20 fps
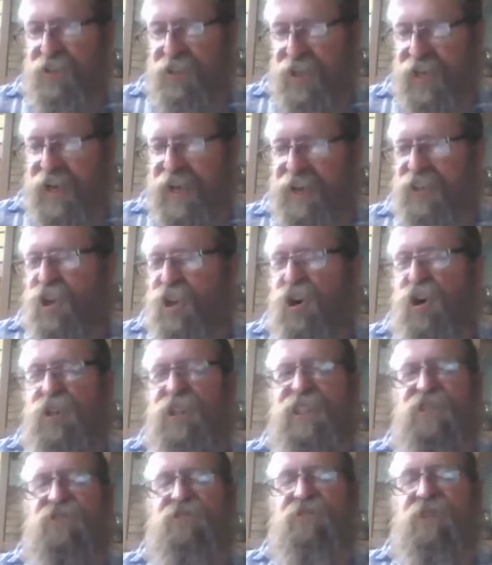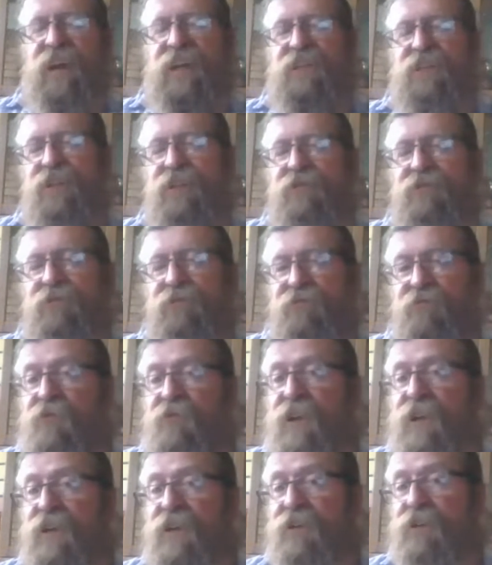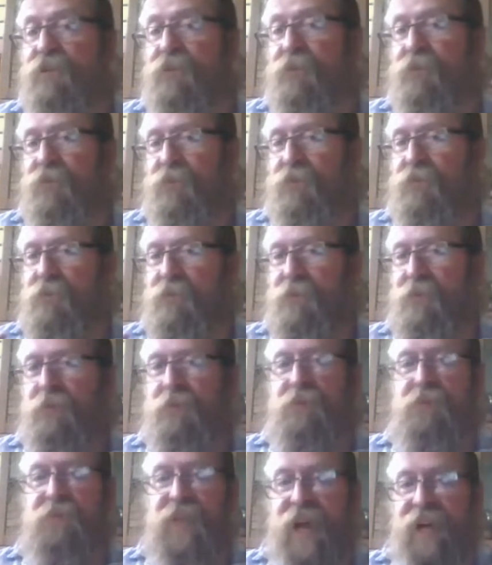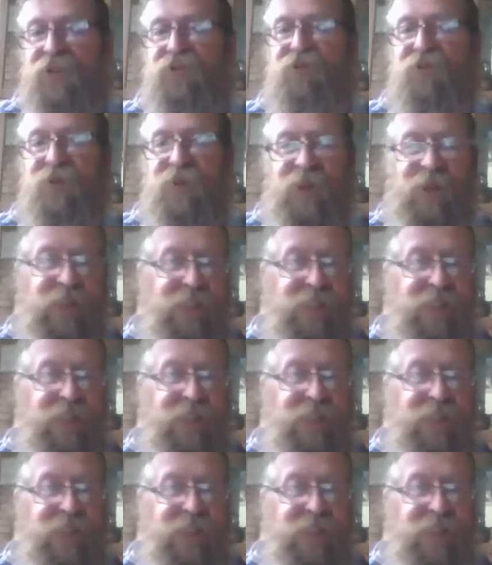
The alcohol extraction of real natural